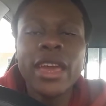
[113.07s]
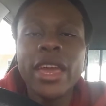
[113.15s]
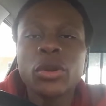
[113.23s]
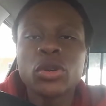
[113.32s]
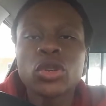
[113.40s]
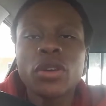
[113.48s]

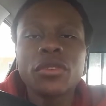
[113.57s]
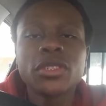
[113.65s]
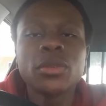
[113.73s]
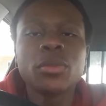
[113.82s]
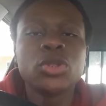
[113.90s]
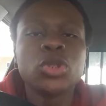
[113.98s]
and was
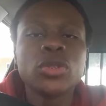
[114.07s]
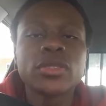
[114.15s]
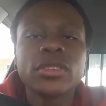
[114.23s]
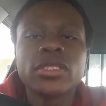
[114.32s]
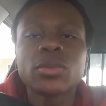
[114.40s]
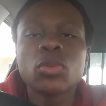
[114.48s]
obviously
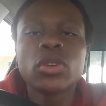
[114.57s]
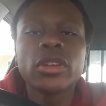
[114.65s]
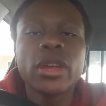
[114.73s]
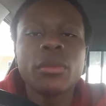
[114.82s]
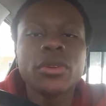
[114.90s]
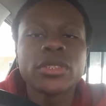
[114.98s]
produced in smaller
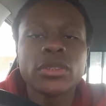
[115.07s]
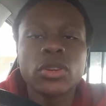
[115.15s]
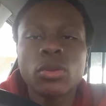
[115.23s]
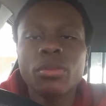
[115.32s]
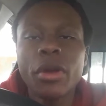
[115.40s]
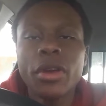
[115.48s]
numbers in
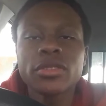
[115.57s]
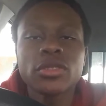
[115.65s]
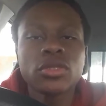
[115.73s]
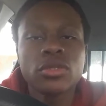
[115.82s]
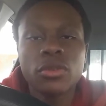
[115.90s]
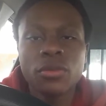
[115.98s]
comparison
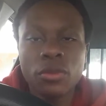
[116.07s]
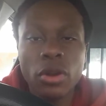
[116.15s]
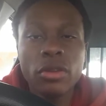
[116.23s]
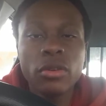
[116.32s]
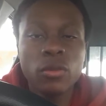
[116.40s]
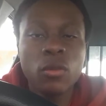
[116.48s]
to the
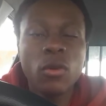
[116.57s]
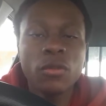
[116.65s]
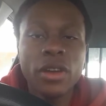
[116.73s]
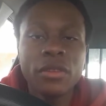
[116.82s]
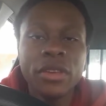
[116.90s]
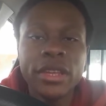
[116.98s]
Ferrari
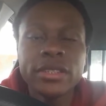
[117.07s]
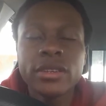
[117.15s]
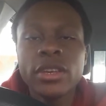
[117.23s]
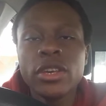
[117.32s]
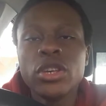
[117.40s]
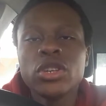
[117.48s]
458.
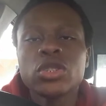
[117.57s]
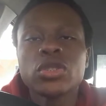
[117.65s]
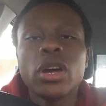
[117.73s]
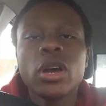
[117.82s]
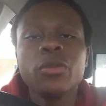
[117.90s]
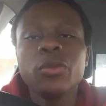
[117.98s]
So
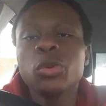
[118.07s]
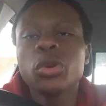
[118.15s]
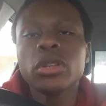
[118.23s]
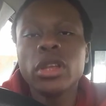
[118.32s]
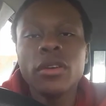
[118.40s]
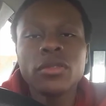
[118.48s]
now if you
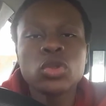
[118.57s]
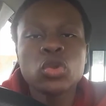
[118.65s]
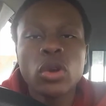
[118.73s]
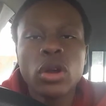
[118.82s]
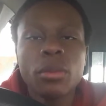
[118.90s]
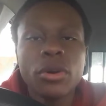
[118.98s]
quickly have to
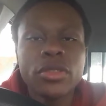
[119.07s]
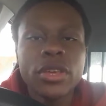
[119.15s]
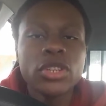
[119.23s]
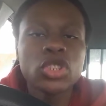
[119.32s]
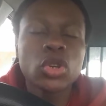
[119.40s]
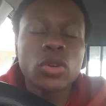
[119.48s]
talk about the
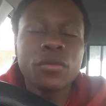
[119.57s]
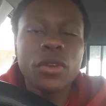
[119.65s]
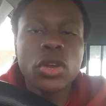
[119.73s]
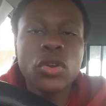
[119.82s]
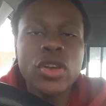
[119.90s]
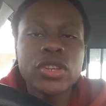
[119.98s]
engine
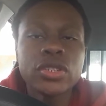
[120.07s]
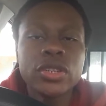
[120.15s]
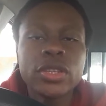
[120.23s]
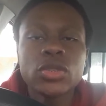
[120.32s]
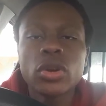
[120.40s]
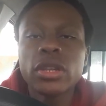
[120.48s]
configuration,
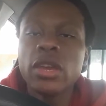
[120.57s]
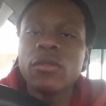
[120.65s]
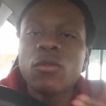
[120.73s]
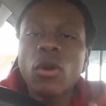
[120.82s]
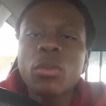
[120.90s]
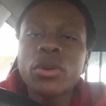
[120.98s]
it's got a
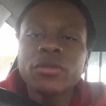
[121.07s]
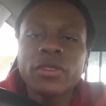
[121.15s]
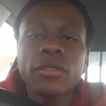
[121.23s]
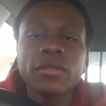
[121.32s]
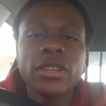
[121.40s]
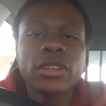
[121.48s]

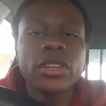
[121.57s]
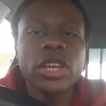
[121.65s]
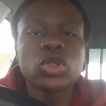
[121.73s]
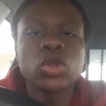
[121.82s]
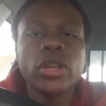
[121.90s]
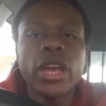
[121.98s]
4.5 litre
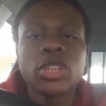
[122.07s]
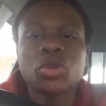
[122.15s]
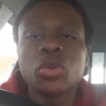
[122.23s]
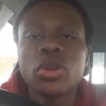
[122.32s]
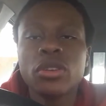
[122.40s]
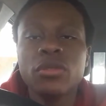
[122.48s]
naturally aspirated